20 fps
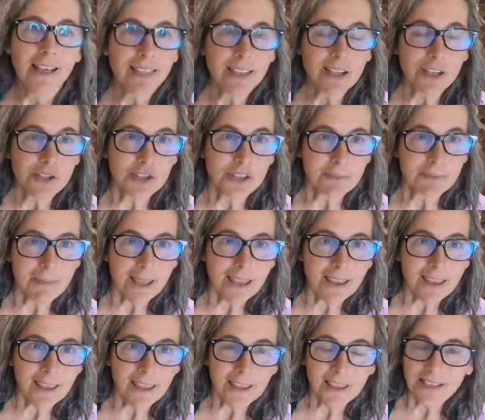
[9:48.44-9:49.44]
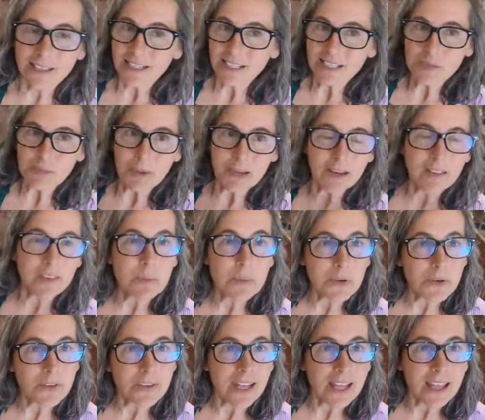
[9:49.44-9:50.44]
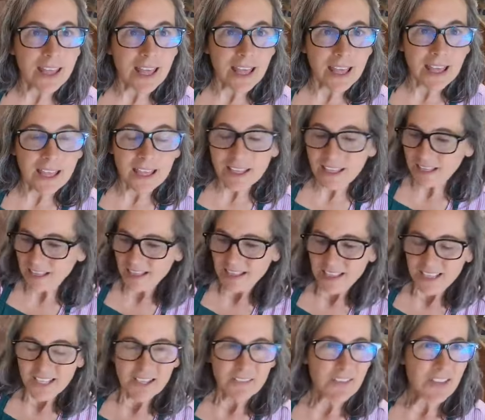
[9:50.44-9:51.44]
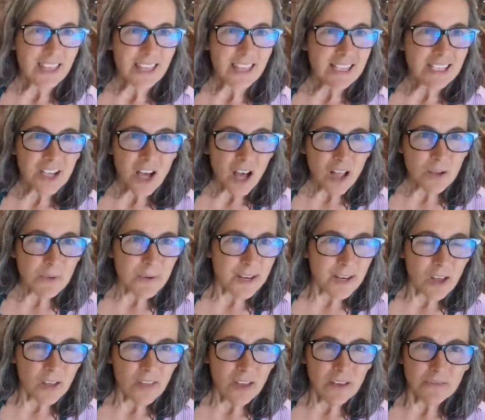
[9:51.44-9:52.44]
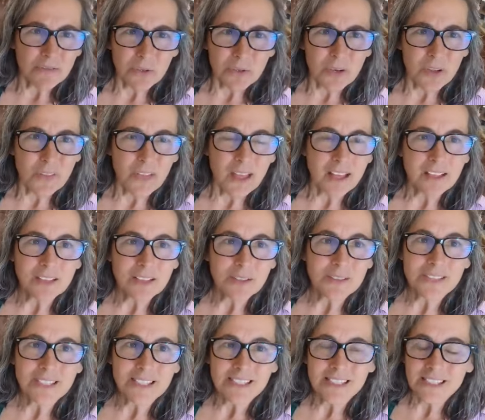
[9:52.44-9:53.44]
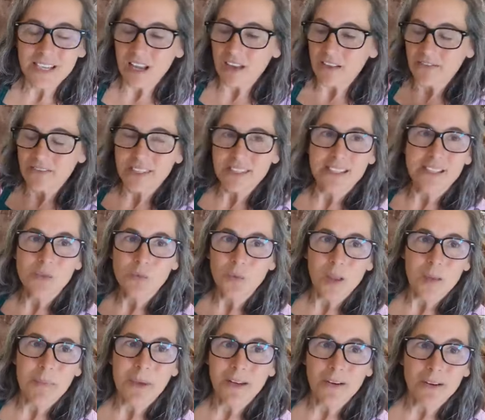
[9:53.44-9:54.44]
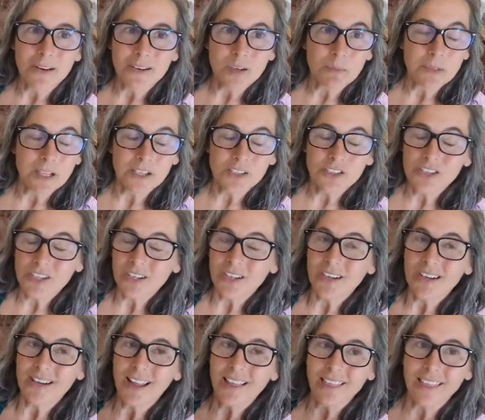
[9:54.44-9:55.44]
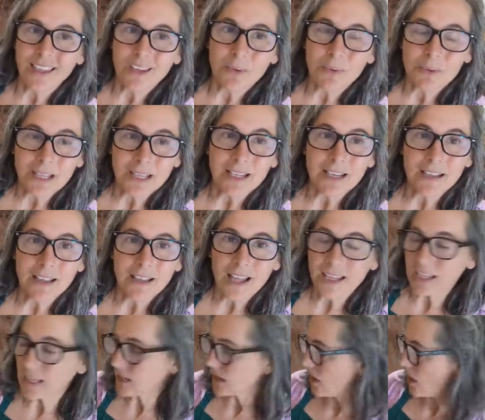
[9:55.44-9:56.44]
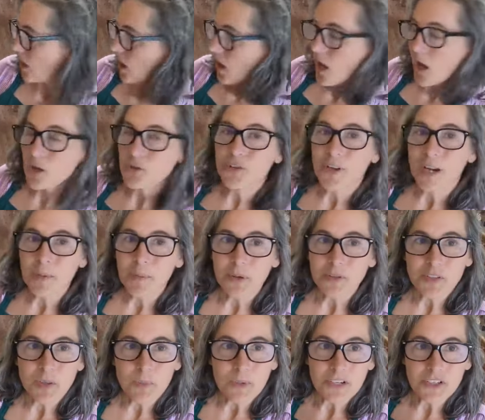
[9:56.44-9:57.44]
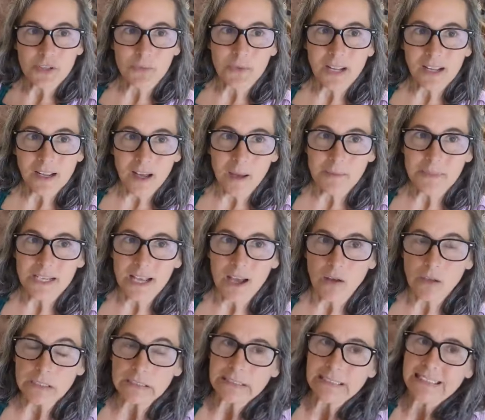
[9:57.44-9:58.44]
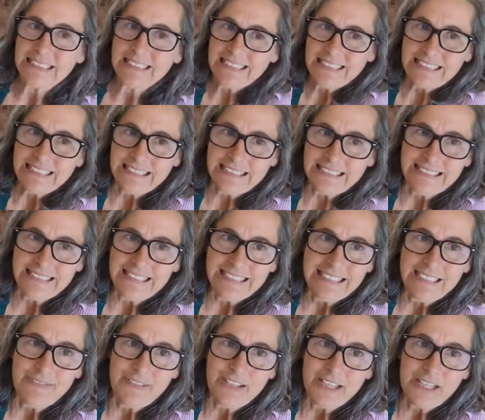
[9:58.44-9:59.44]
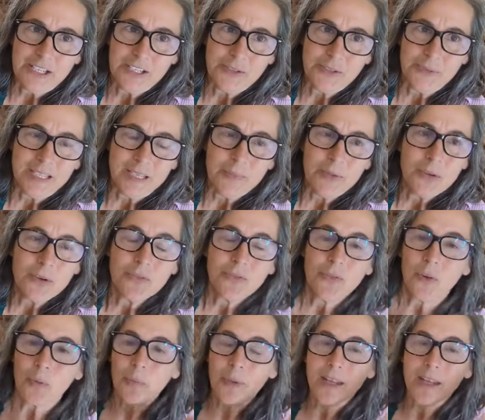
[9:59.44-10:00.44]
I think you should make it. It's better than birthday cake. If you can't tolerate all that food, all that gluten and stuff, this is way better on your blood sugar, and I think you're really going to like it. I'll try to post a picture when it comes out, if it looks really beautiful.